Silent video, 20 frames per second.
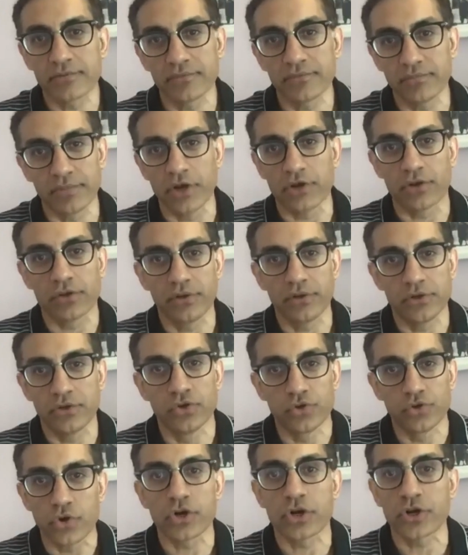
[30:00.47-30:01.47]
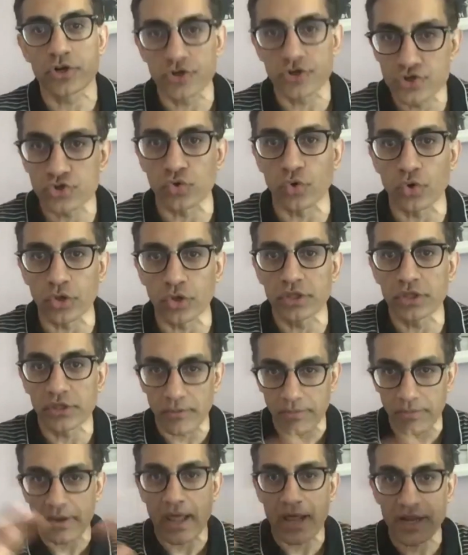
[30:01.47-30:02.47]
you don't control the
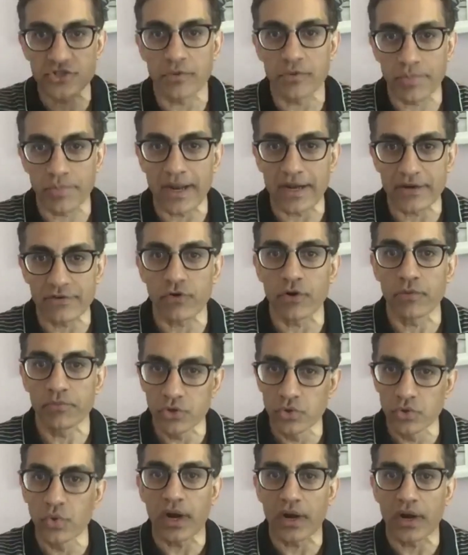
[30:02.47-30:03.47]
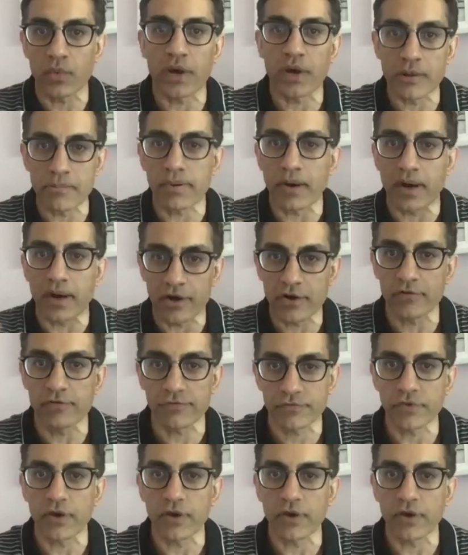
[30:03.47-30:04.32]
larger platform. You are one part of a